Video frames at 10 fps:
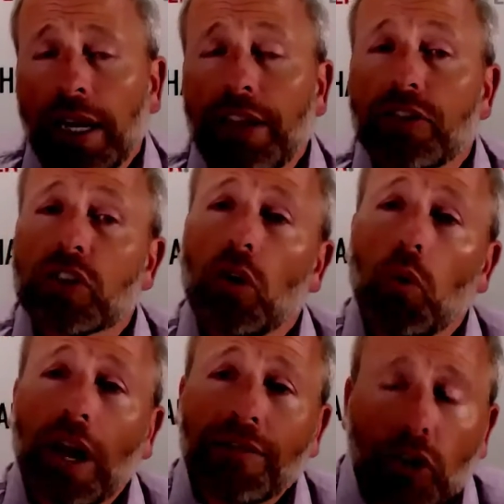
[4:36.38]
And so
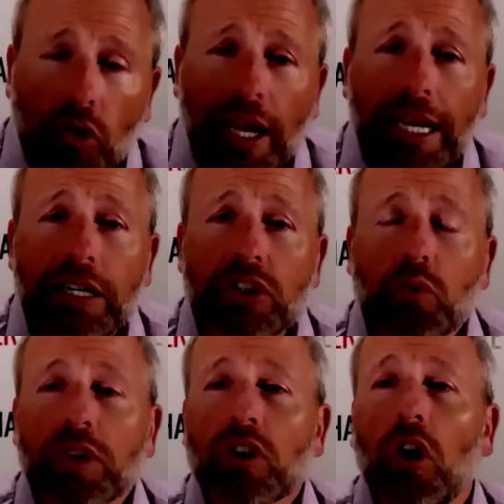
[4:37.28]
what I've created is
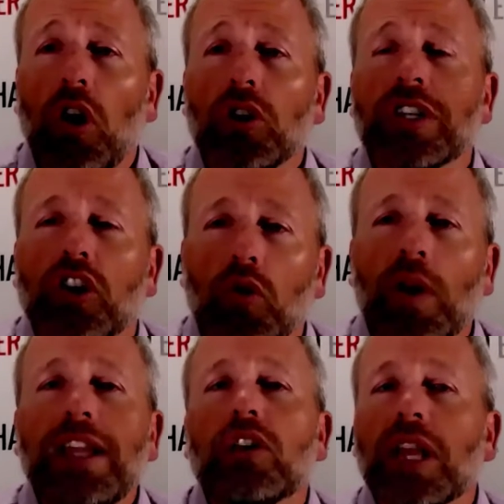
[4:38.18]
what's called
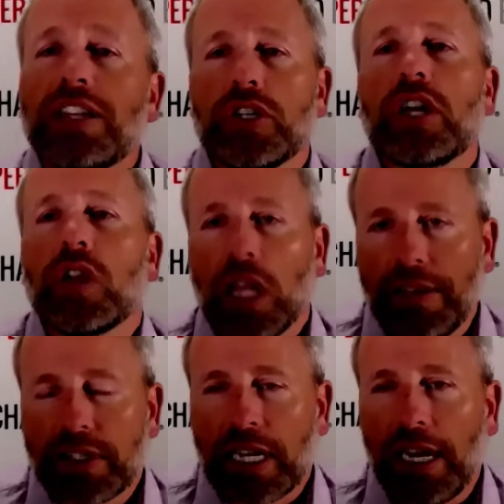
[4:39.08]
Create Your Legendary
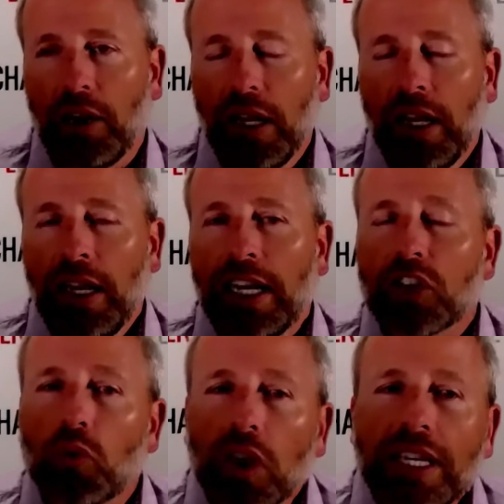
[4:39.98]
Lifestyle. And
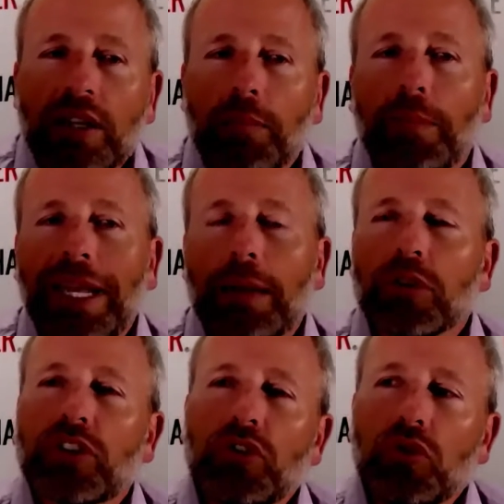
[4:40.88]
it's really being
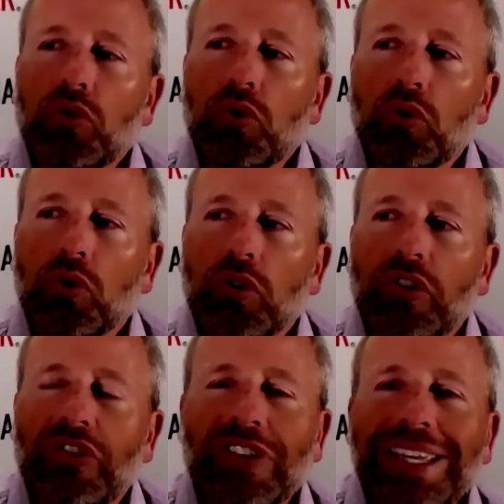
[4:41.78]
able to
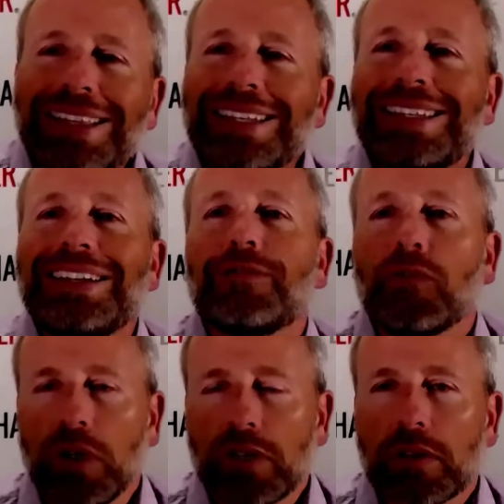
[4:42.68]
see the
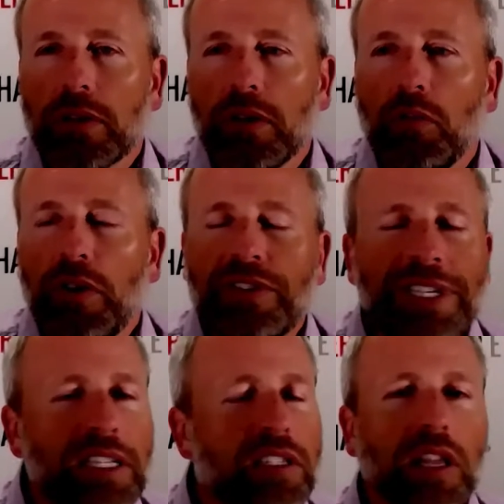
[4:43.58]
difference. We've
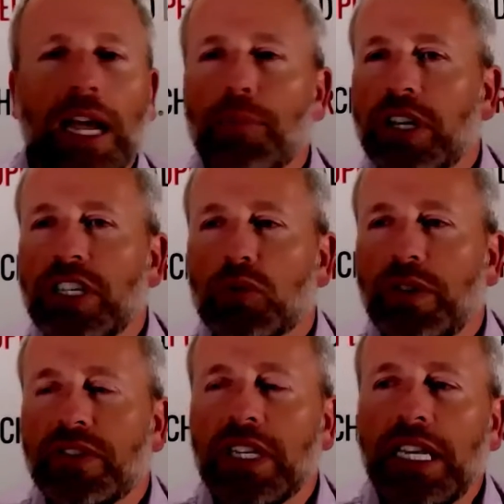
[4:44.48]
seen celebrities,
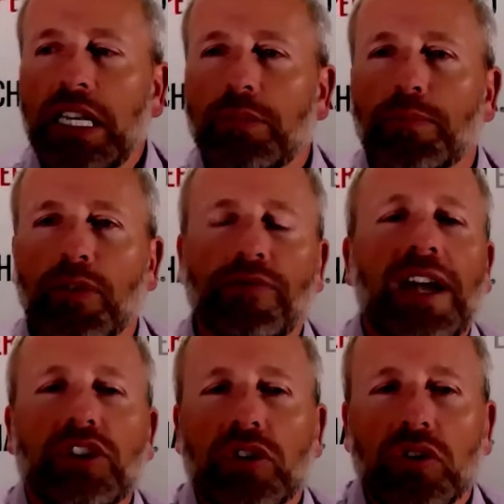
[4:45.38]
we've seen
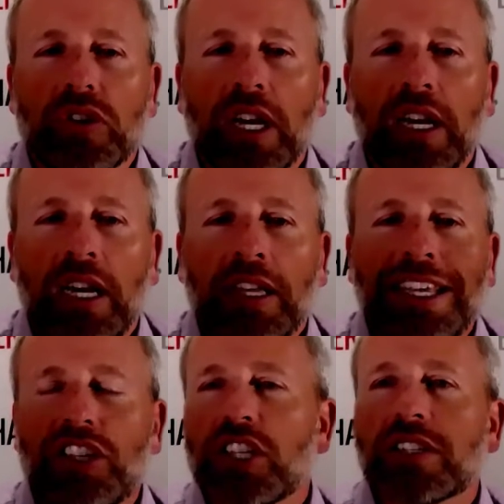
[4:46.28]
professionals
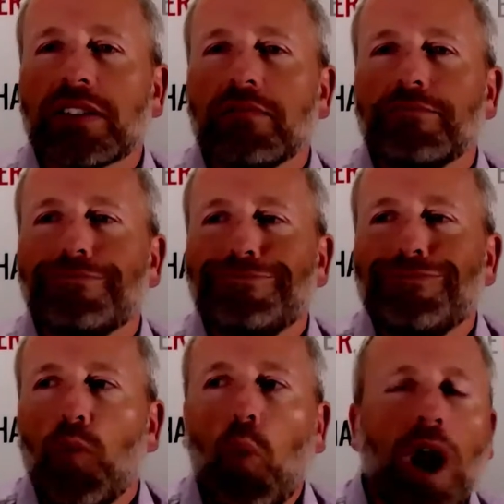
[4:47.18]
that just
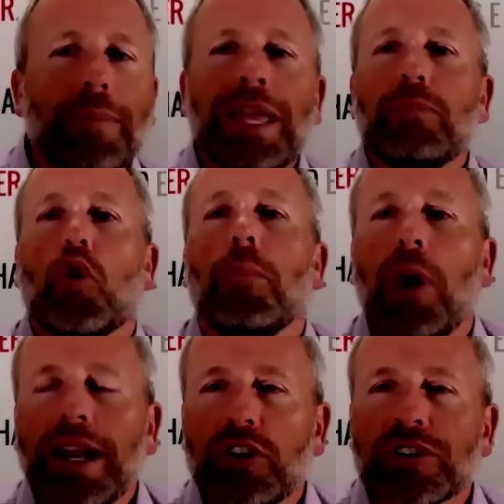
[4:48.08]
want to make more
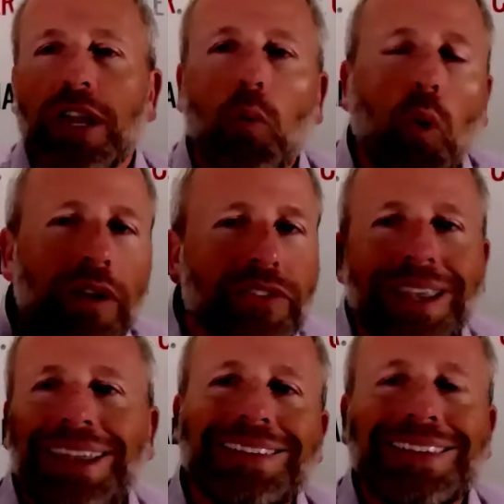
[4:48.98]
money or say, once
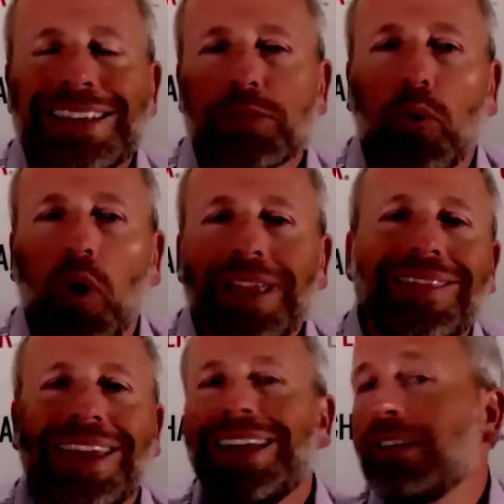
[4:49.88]
I get to this
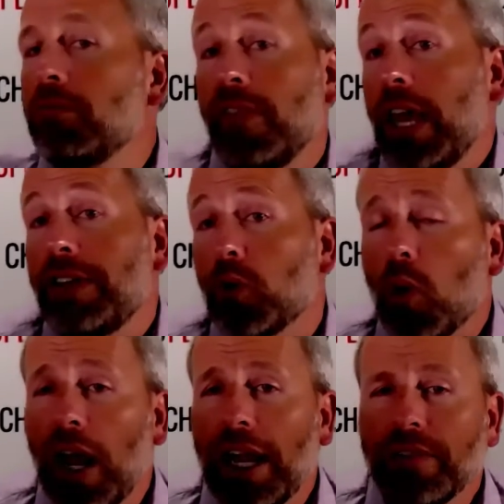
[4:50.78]
point, then I've
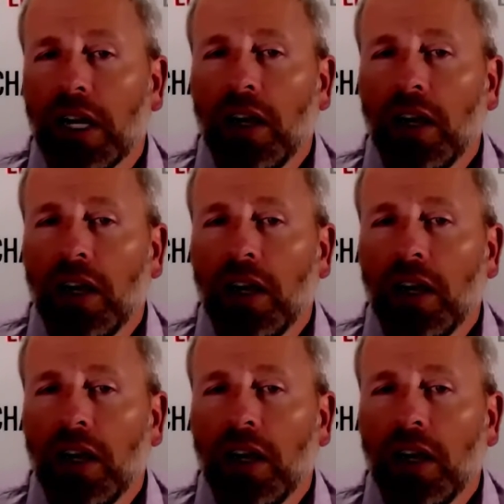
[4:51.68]
arrived.